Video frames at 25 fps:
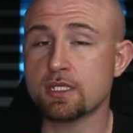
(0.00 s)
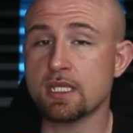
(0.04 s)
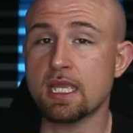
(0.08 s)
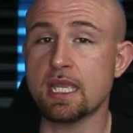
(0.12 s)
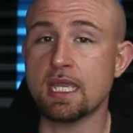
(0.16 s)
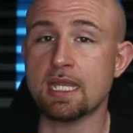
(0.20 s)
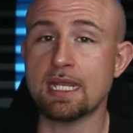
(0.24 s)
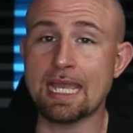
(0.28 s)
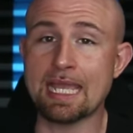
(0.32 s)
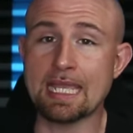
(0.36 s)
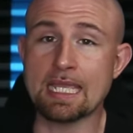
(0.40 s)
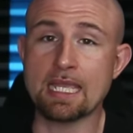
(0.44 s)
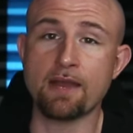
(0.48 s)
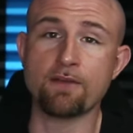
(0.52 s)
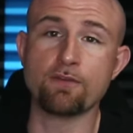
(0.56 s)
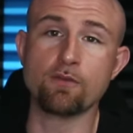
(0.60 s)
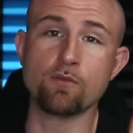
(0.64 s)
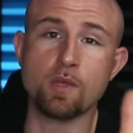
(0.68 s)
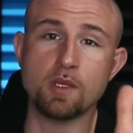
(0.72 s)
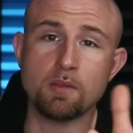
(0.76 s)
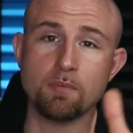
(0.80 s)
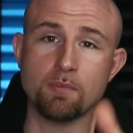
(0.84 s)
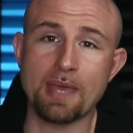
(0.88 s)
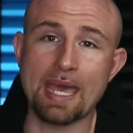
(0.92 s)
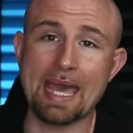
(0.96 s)
in a
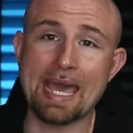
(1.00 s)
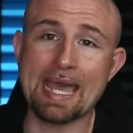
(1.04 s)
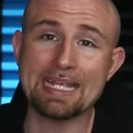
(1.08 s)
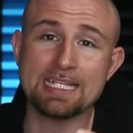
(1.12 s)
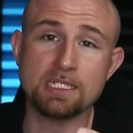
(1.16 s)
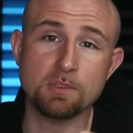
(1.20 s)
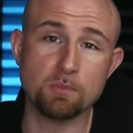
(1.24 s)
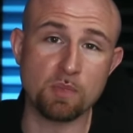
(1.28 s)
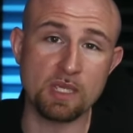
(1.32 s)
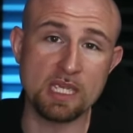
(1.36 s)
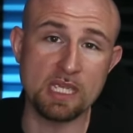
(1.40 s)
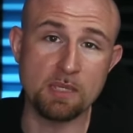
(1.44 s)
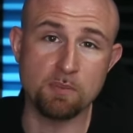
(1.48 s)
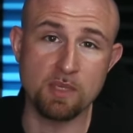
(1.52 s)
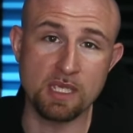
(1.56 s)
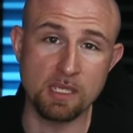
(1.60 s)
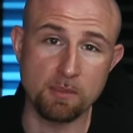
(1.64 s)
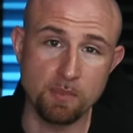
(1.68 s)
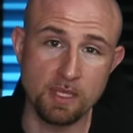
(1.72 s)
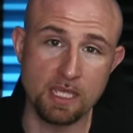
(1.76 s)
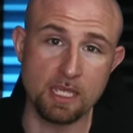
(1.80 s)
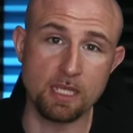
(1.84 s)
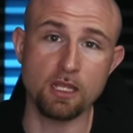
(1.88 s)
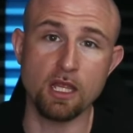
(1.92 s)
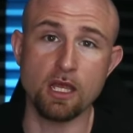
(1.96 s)
government-backed
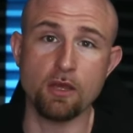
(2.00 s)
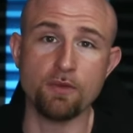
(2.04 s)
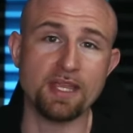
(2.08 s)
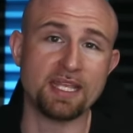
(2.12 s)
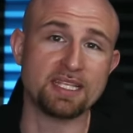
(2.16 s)
PPP loan.